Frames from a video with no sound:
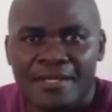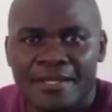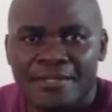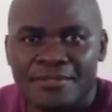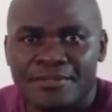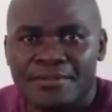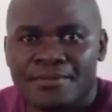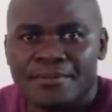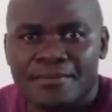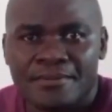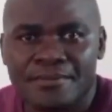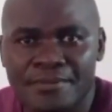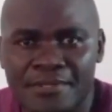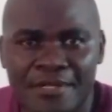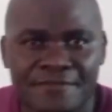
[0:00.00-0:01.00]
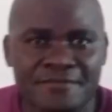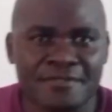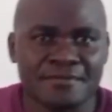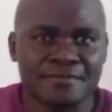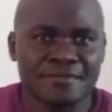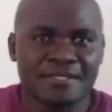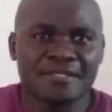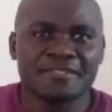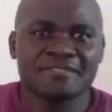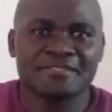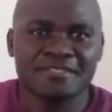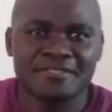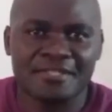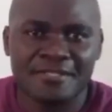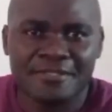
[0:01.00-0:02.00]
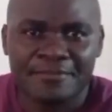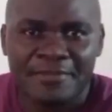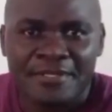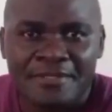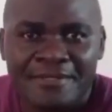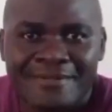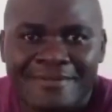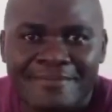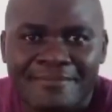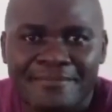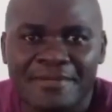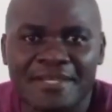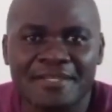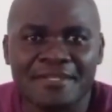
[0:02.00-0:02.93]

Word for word: Hey yo, good afternoon ladies and gentlemen My